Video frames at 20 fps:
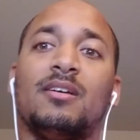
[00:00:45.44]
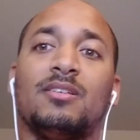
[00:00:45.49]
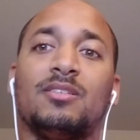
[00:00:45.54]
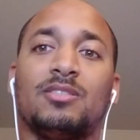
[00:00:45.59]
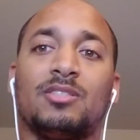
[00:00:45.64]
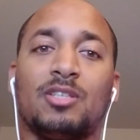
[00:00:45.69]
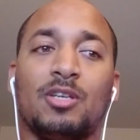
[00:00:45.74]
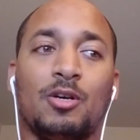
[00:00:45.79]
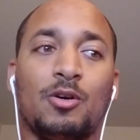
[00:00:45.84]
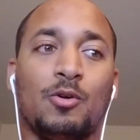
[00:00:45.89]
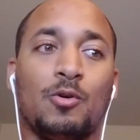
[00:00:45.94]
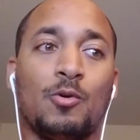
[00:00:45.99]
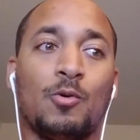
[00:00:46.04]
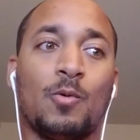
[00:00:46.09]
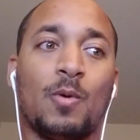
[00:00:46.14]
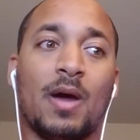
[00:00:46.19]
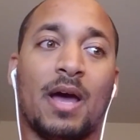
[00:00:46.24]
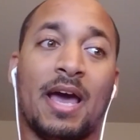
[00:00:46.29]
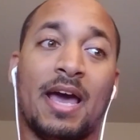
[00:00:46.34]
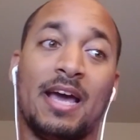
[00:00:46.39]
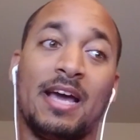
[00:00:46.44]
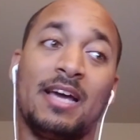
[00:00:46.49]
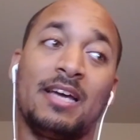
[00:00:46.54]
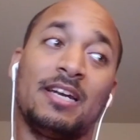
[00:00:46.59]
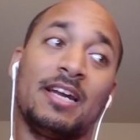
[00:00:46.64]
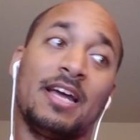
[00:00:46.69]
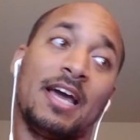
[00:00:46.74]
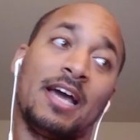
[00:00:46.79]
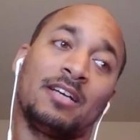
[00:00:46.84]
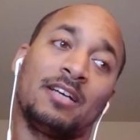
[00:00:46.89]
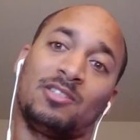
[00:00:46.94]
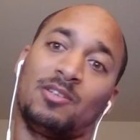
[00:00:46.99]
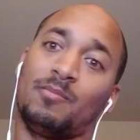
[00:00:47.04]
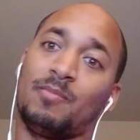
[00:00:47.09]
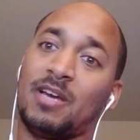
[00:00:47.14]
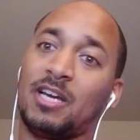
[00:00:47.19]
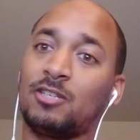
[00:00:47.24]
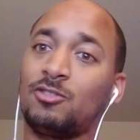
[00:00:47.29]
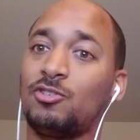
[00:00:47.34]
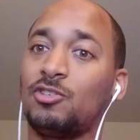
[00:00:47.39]
So I had some
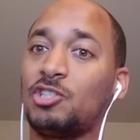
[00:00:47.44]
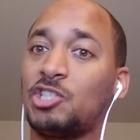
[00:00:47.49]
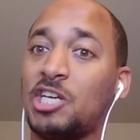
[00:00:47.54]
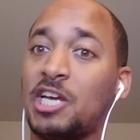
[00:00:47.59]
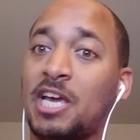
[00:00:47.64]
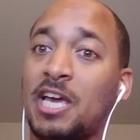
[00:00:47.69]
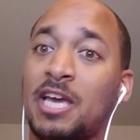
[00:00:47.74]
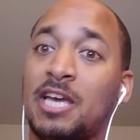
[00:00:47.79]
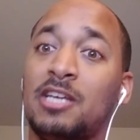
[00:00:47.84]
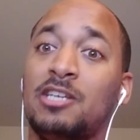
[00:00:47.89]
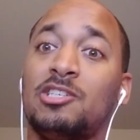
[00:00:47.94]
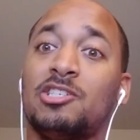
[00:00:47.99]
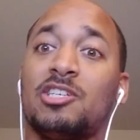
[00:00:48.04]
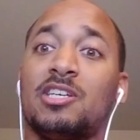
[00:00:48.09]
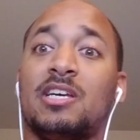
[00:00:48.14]
extra change